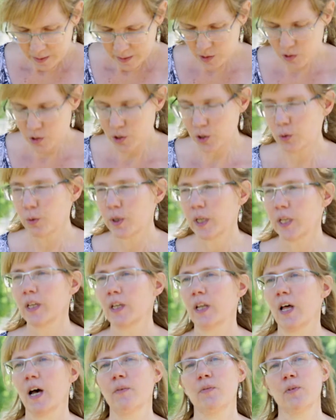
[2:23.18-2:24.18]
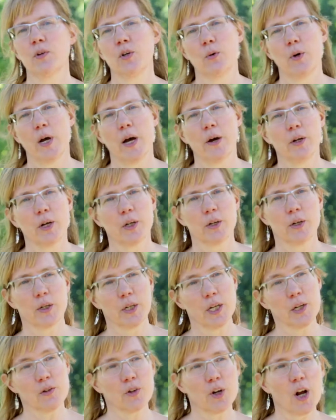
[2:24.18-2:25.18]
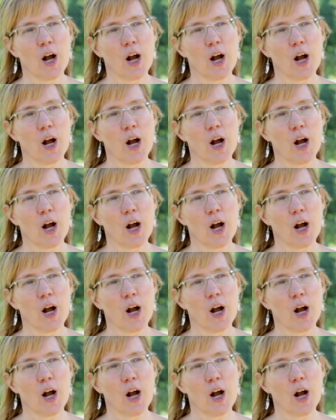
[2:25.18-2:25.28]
The children love to go out on our nature